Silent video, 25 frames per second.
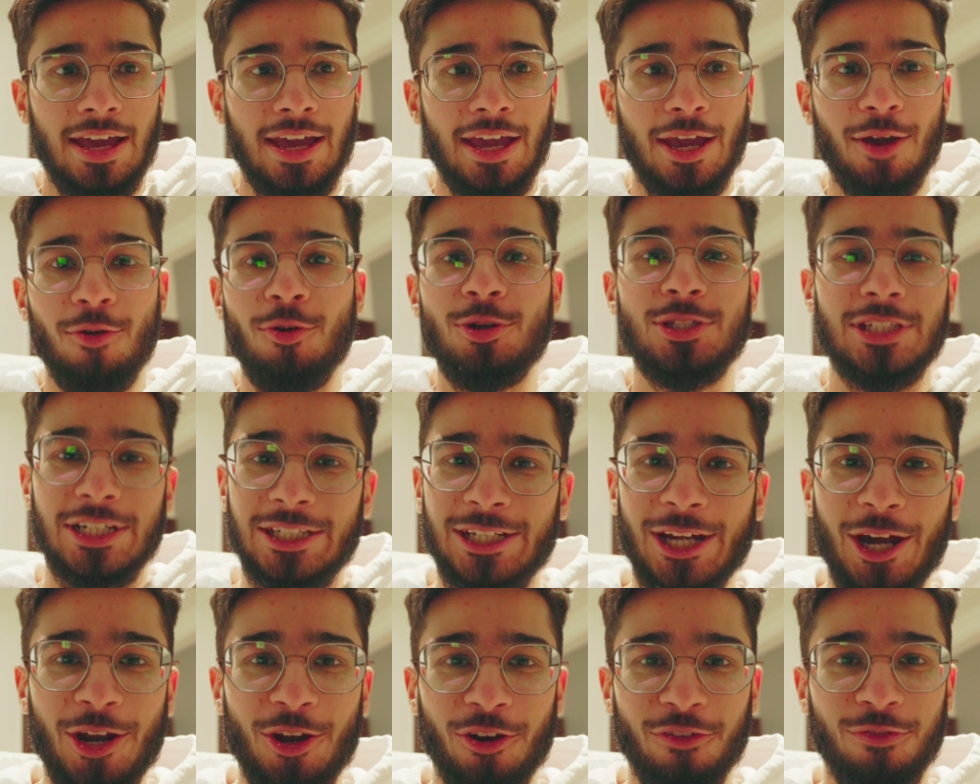it was a
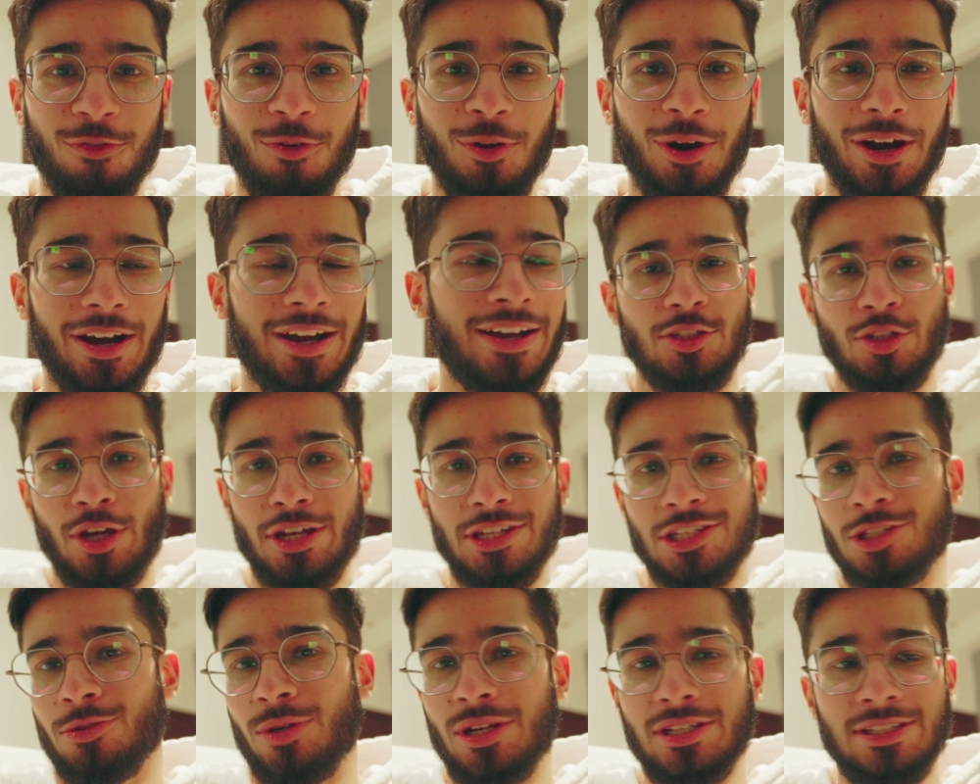ton of work. So
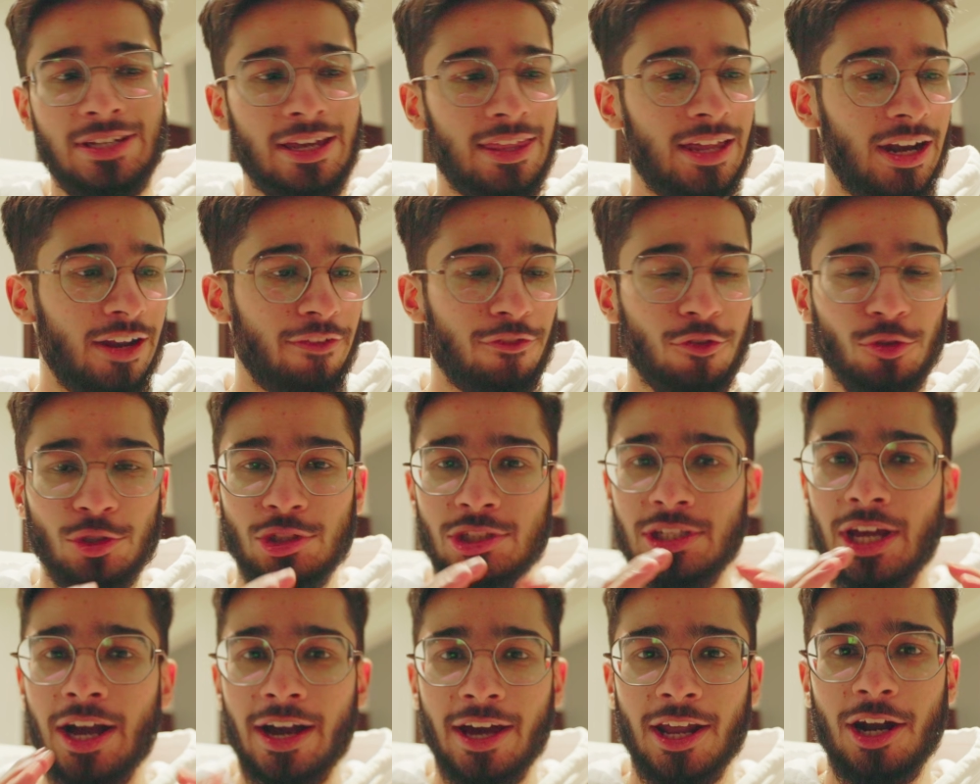I just want to say that if you
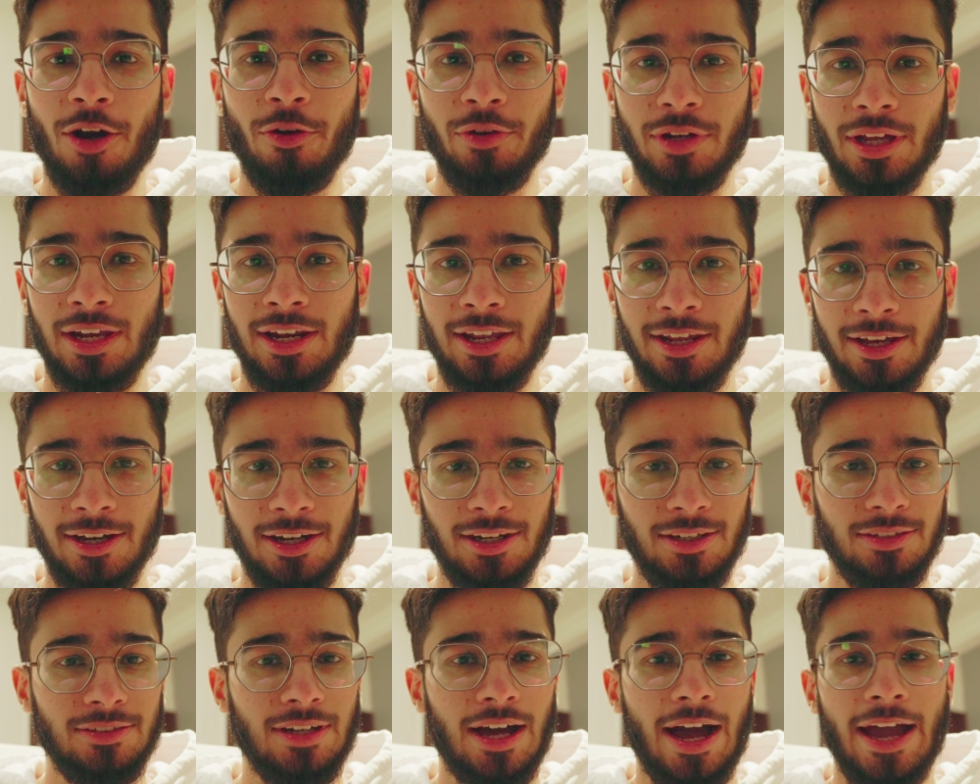stuck around till
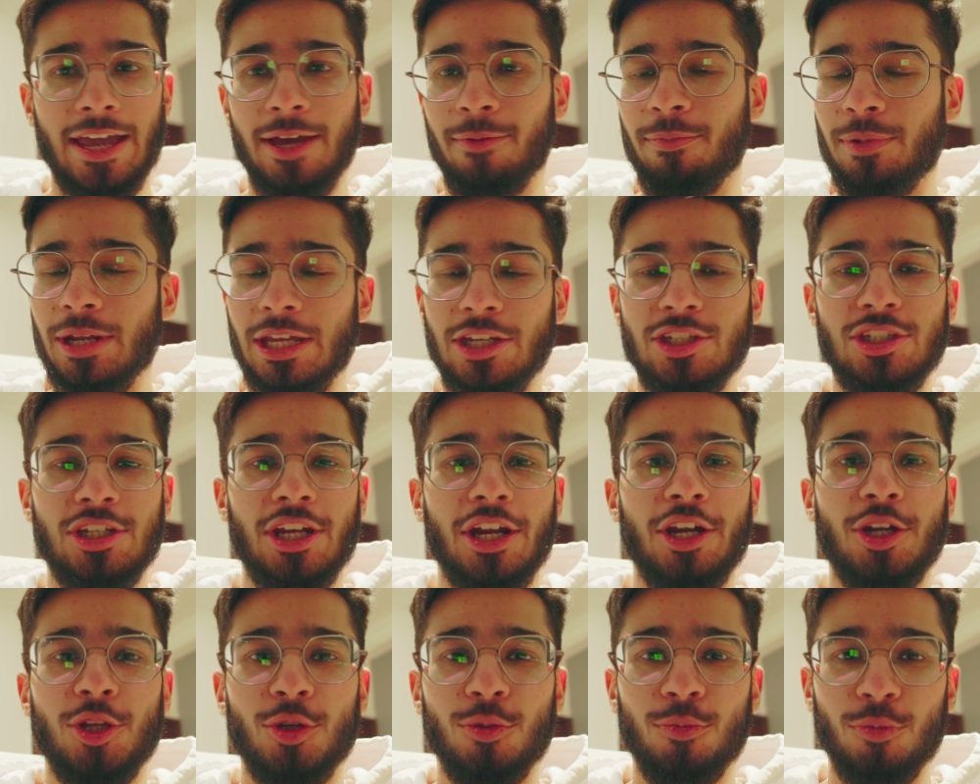here, I
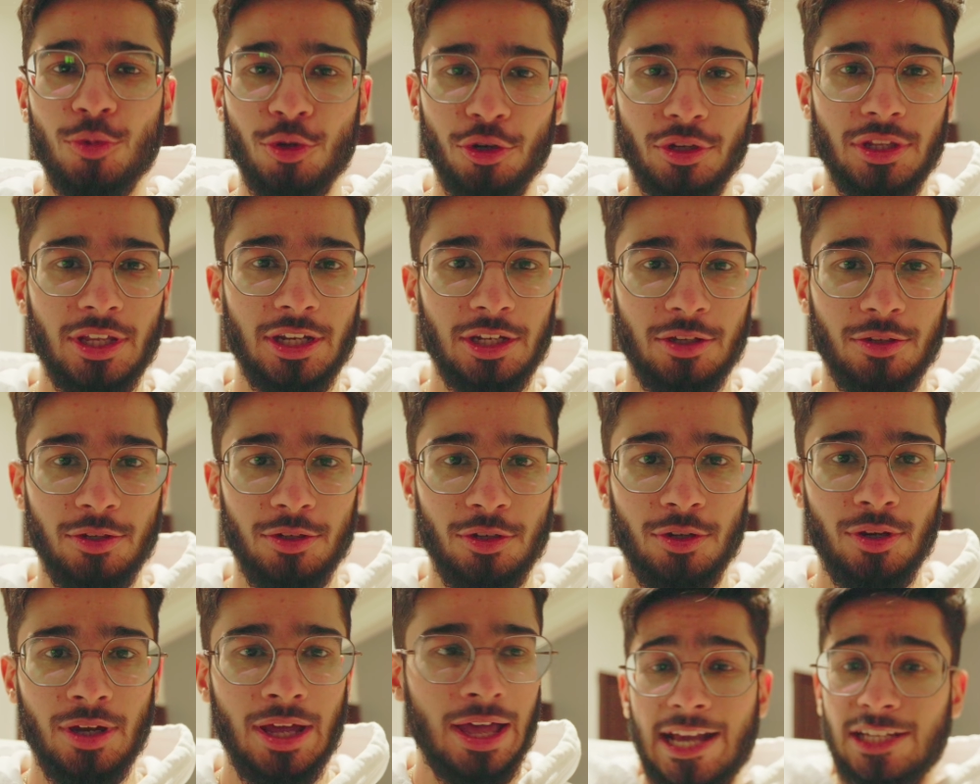appreciate you more than you
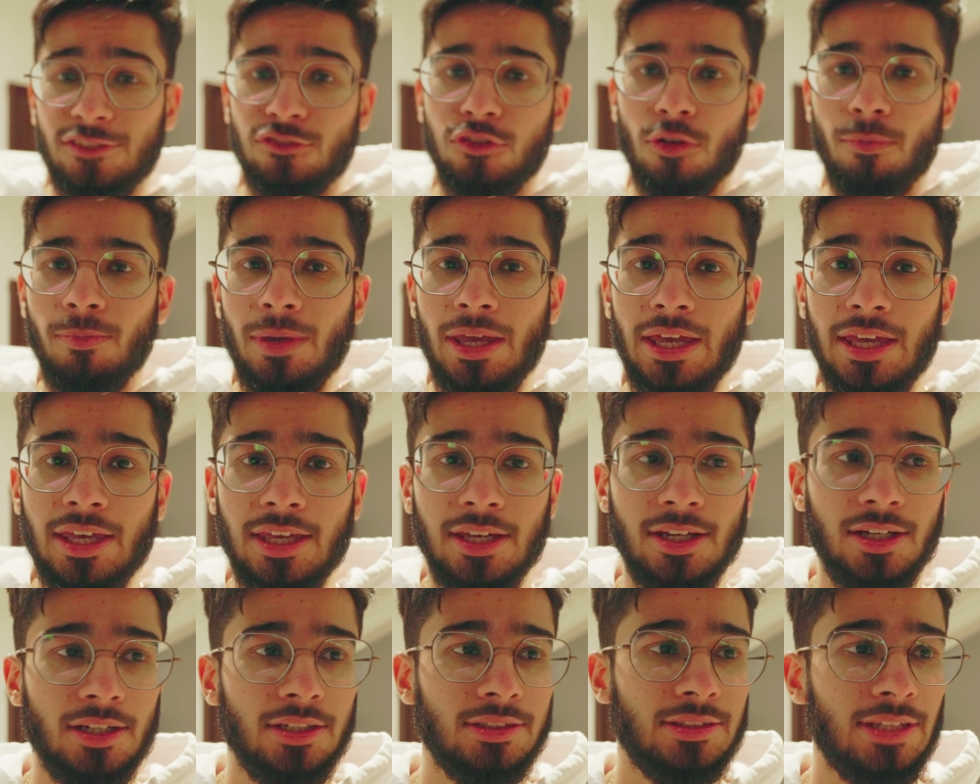know. Thanks for being
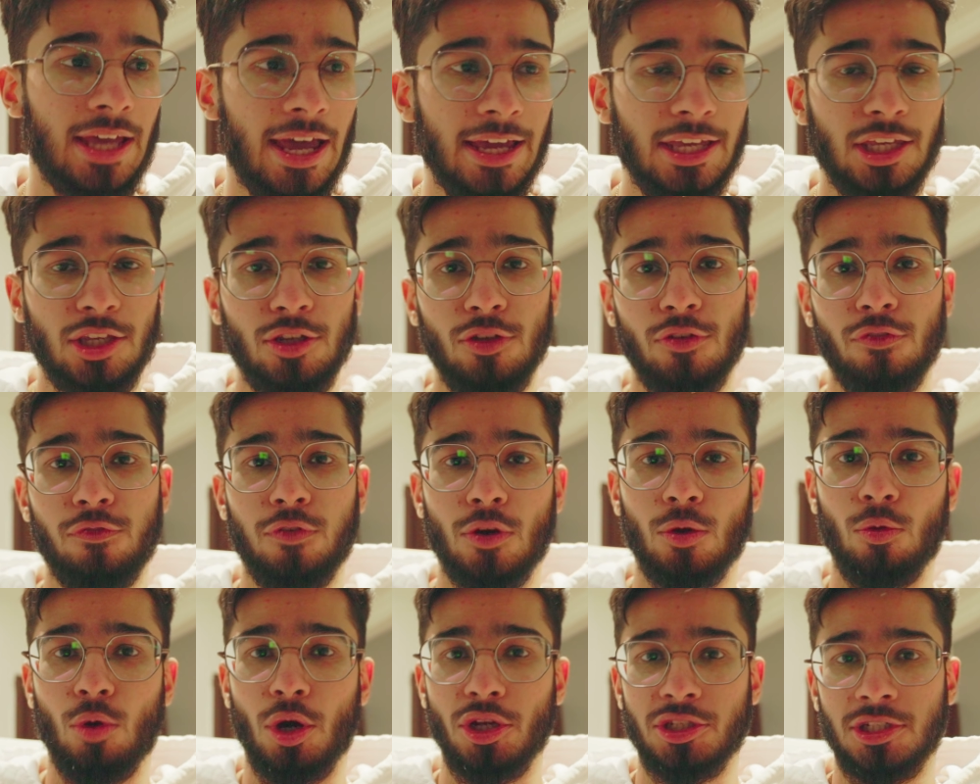here. Thank you
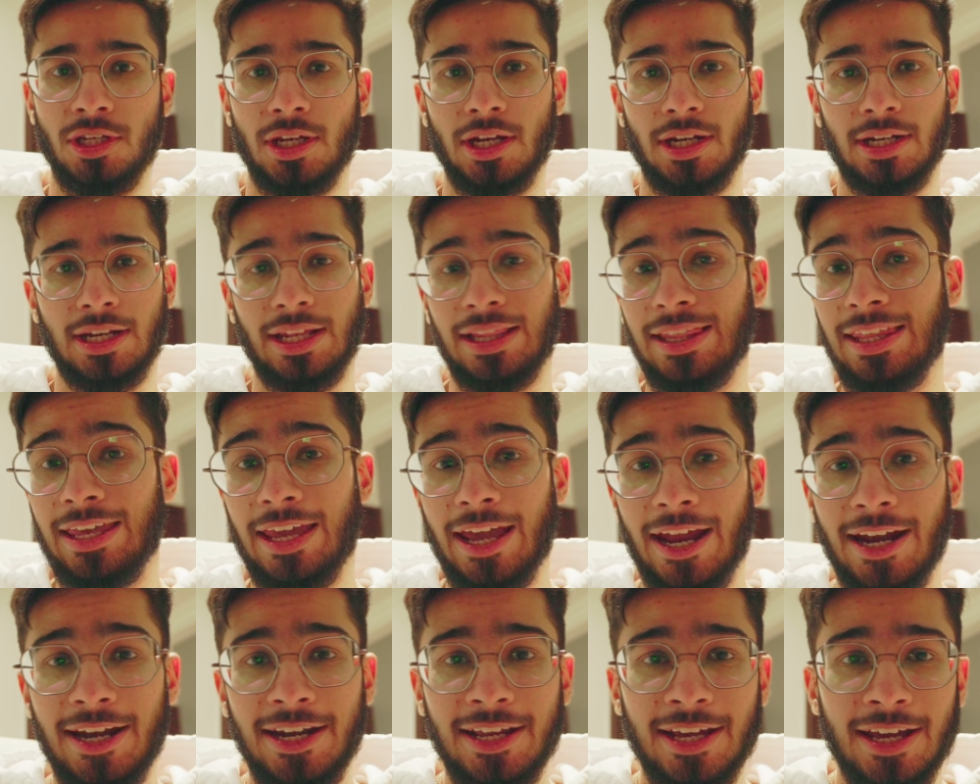for watching till
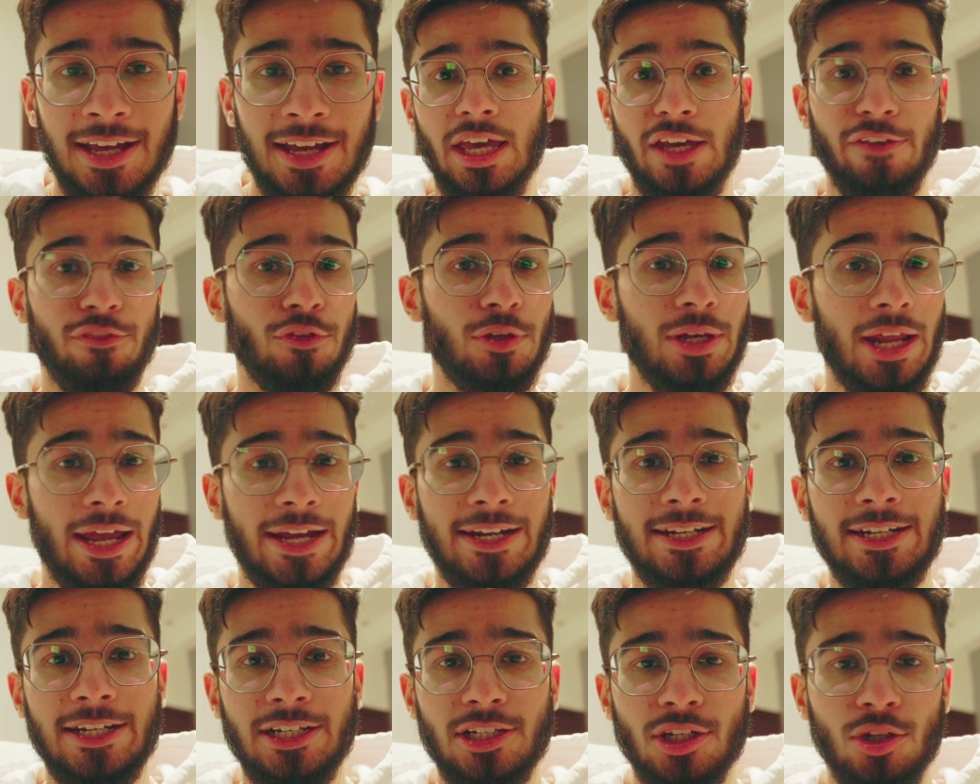the end. If you
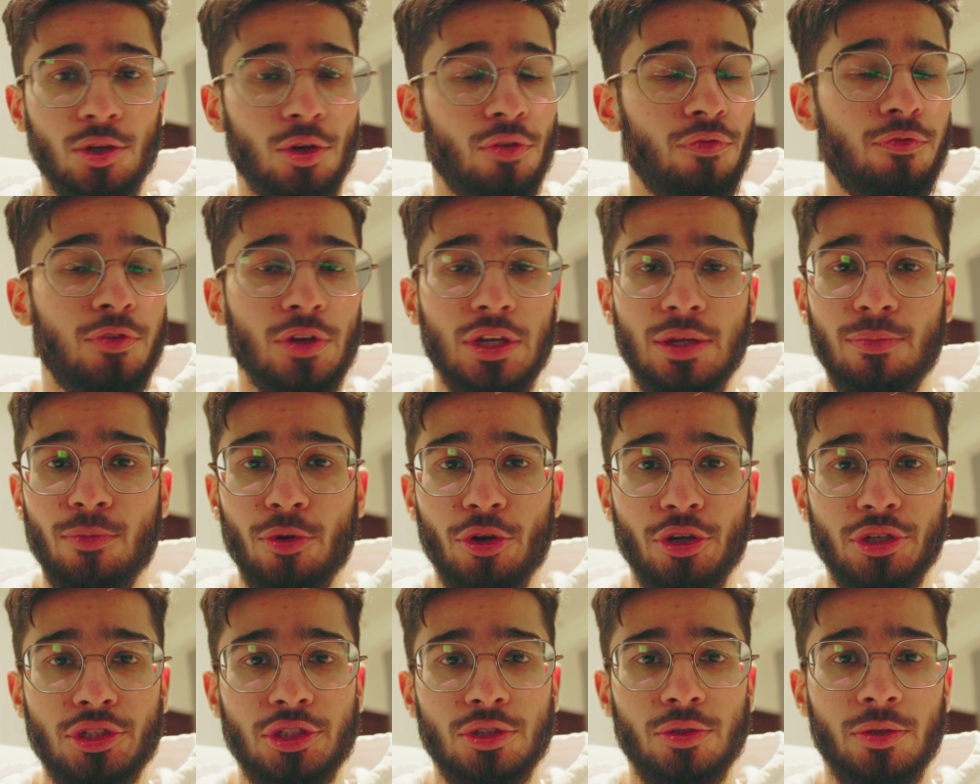liked it, hopefully
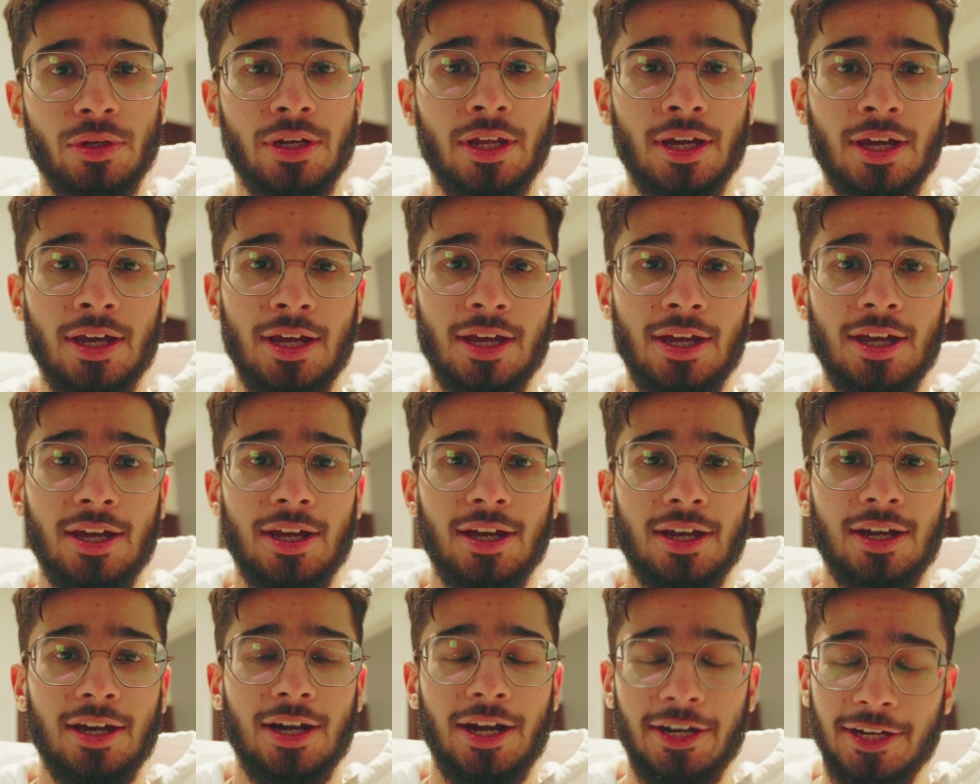more soon.
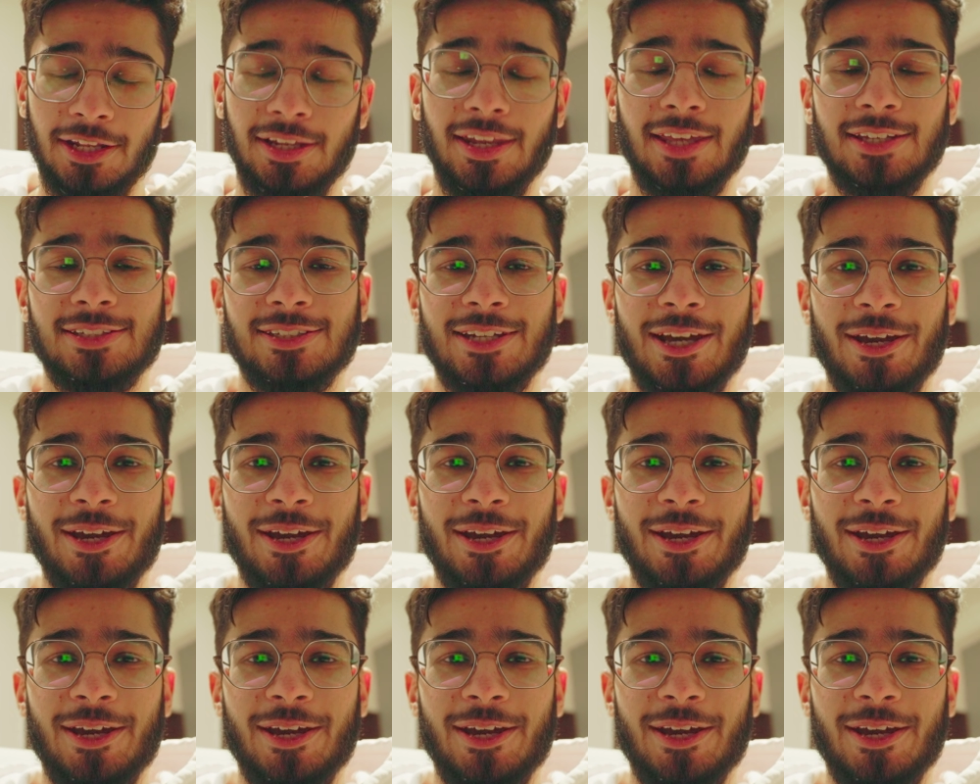Until next